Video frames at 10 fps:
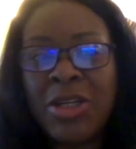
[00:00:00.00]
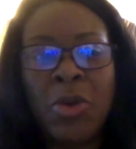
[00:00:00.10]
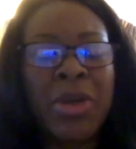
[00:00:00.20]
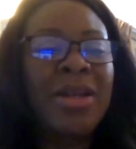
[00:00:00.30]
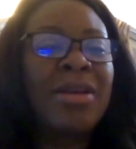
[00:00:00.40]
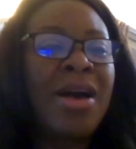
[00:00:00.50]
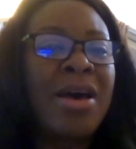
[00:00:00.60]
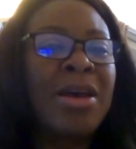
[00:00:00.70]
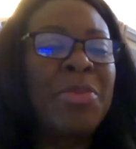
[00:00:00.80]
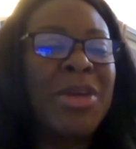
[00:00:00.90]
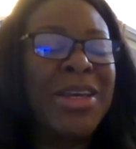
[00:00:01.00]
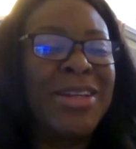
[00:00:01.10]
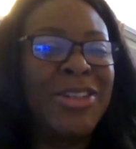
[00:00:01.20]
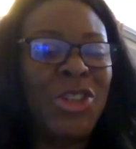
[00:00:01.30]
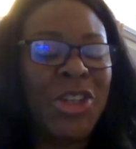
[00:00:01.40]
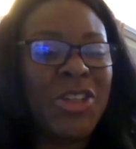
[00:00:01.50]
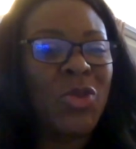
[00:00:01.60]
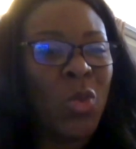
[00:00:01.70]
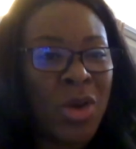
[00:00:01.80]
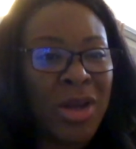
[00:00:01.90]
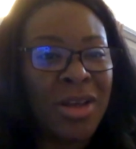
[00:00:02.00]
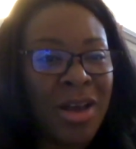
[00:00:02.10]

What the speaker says: Don't get caught up in just one